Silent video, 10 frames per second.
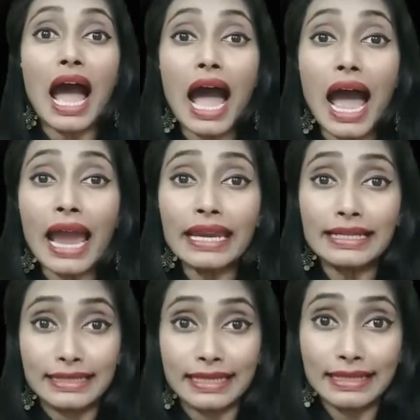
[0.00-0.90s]
I
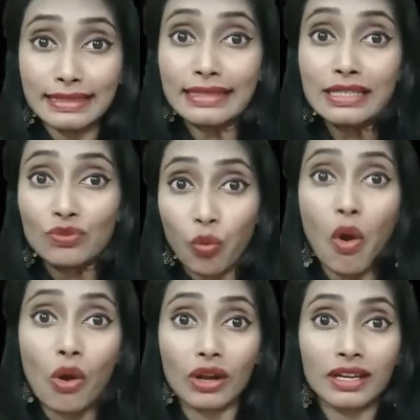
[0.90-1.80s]
did this
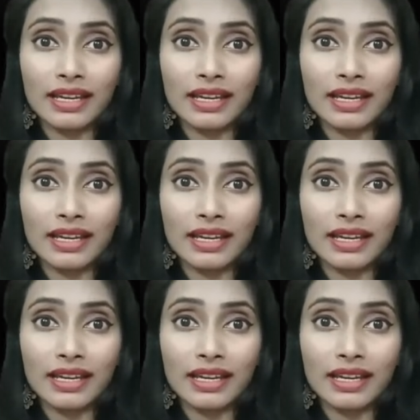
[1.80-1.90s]
work.